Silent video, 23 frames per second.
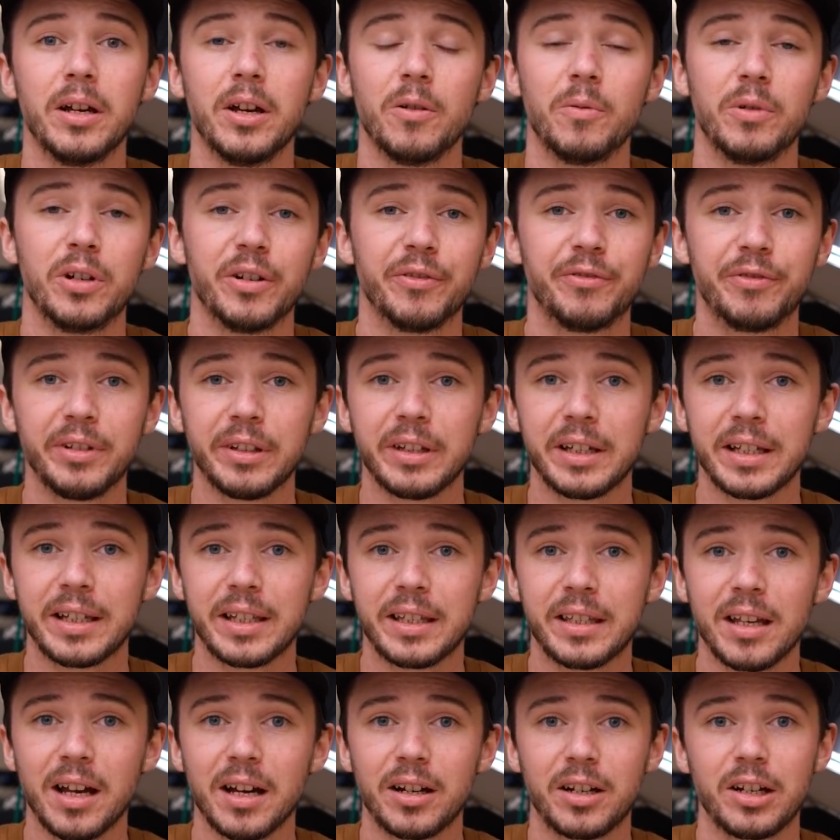When you're feeling
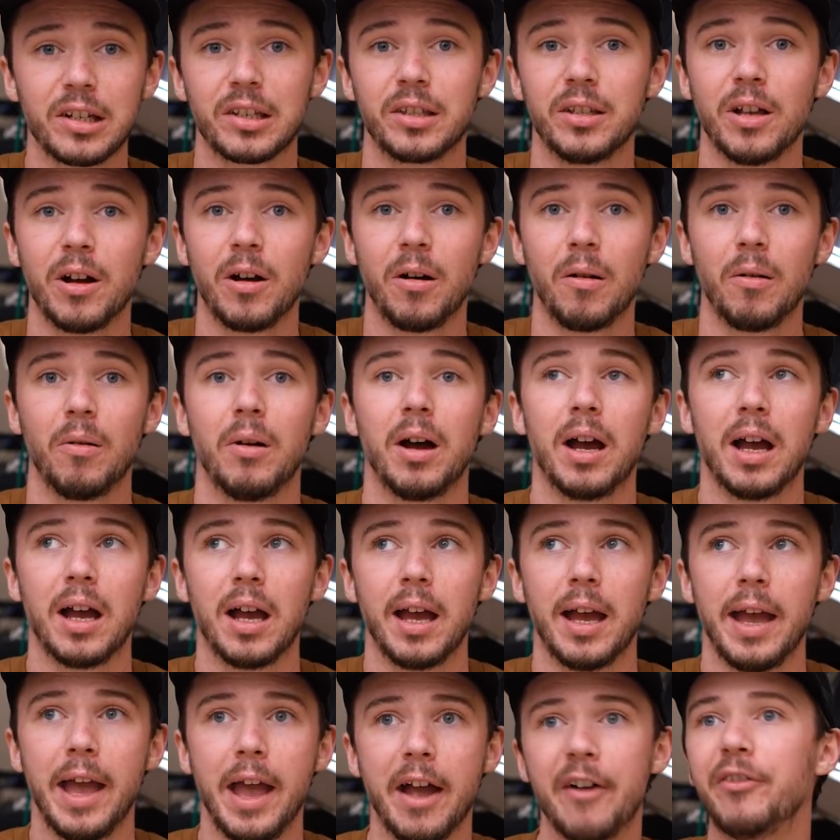stuck, just know
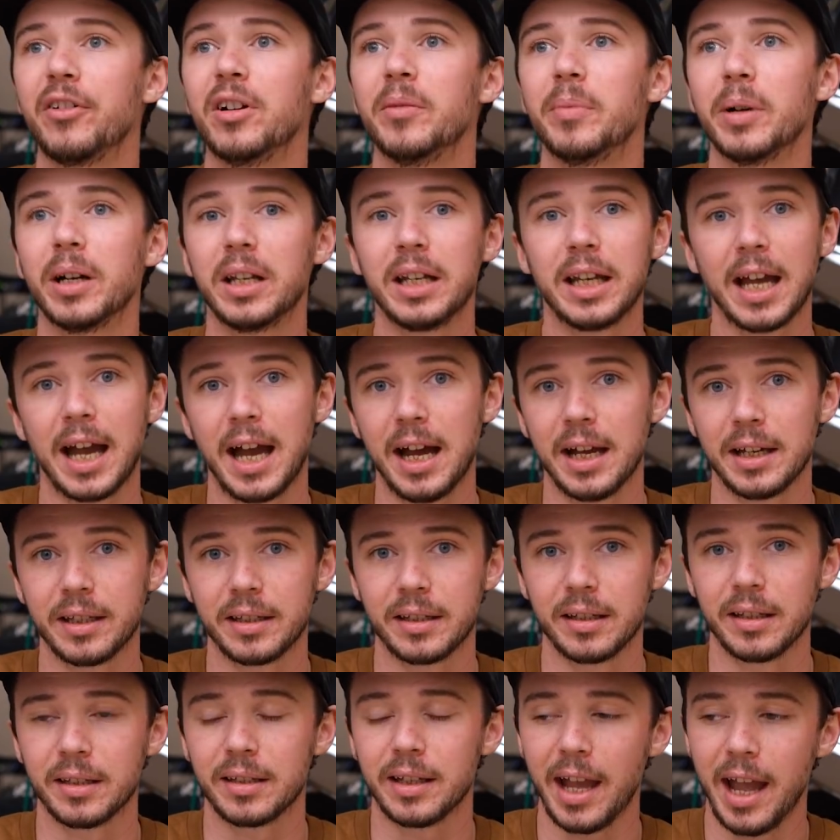everybody has
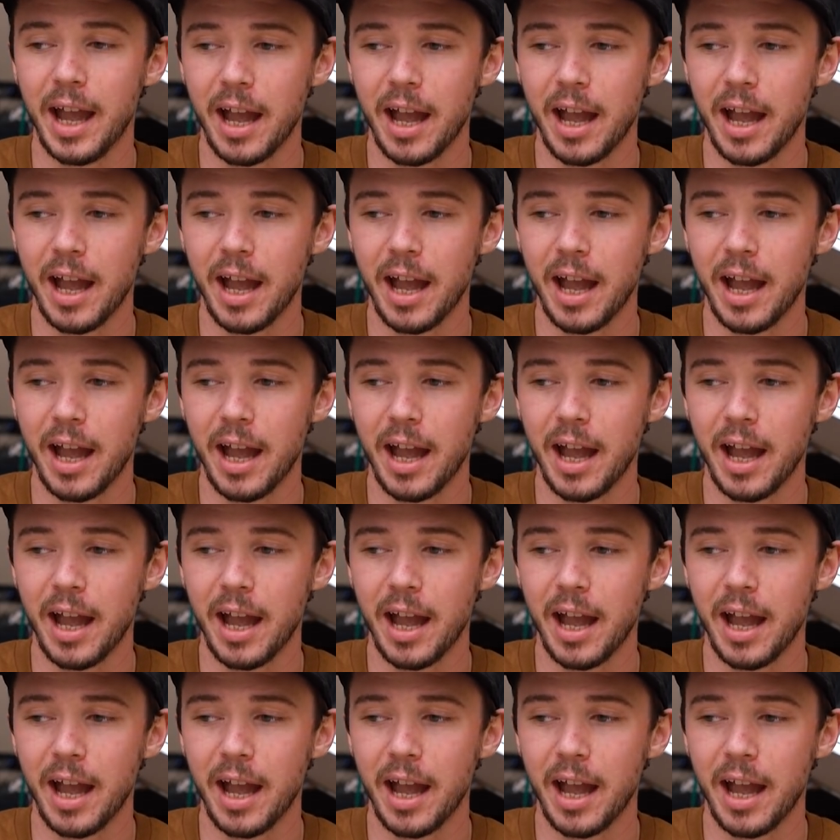this.